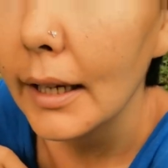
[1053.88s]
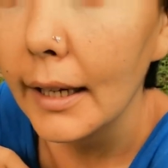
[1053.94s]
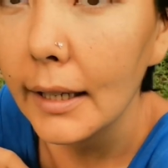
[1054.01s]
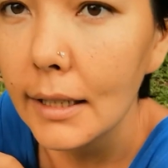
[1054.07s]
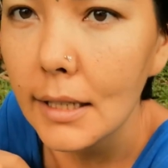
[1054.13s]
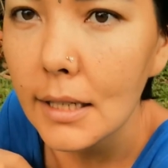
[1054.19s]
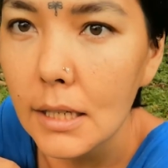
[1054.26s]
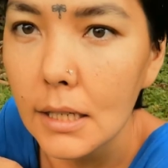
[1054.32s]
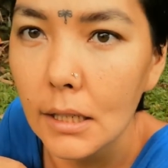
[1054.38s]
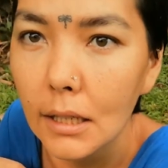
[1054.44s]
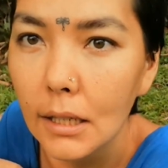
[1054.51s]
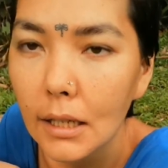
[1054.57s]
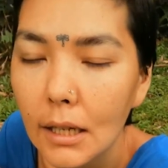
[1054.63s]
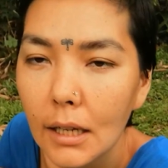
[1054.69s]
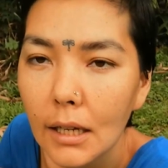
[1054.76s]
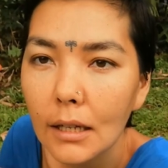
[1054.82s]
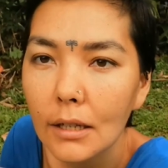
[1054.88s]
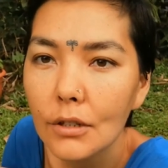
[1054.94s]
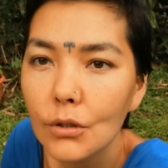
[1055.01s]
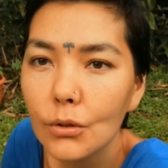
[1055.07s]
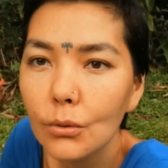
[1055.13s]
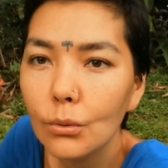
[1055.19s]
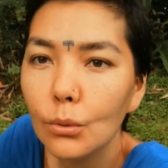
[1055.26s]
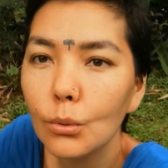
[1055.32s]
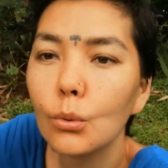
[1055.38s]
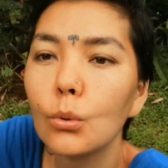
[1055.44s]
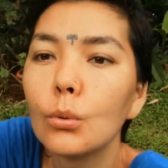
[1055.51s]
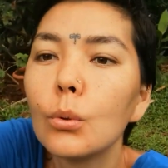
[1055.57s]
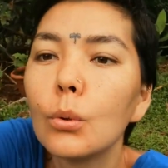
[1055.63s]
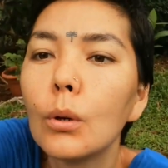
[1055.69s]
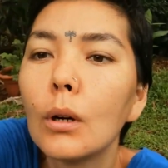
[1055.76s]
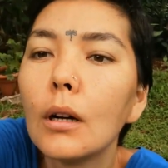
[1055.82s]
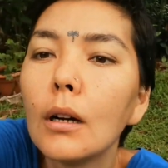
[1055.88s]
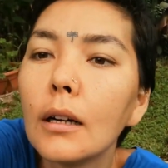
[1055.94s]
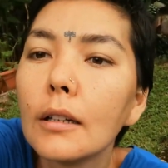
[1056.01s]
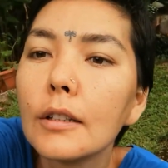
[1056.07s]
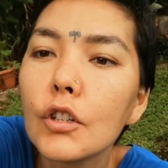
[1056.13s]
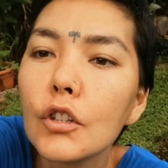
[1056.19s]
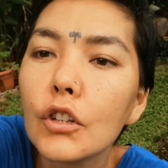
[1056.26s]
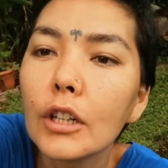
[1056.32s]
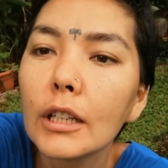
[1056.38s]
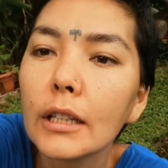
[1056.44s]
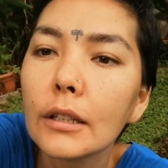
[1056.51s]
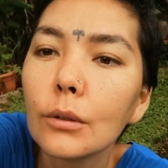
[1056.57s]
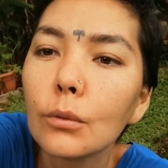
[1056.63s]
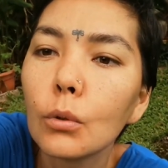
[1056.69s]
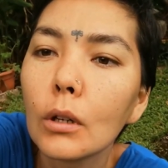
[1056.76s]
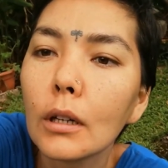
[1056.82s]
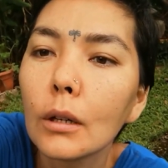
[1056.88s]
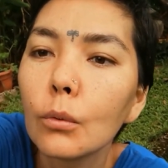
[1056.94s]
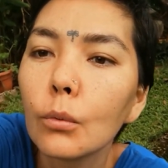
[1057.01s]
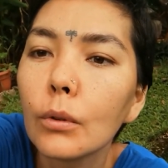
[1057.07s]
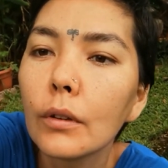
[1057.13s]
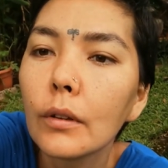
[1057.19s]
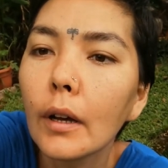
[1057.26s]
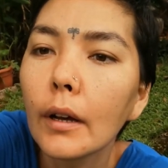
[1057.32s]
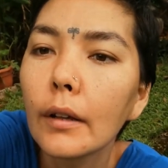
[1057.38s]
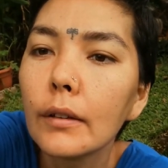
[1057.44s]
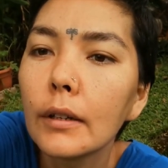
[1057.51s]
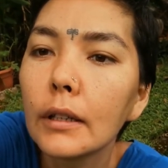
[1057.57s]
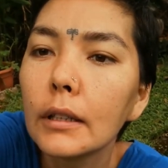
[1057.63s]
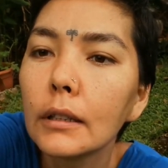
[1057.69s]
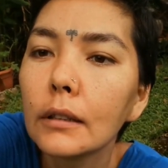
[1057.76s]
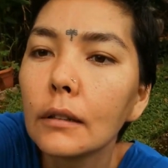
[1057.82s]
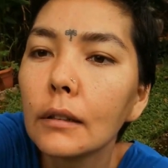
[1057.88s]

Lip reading: head to share the water with other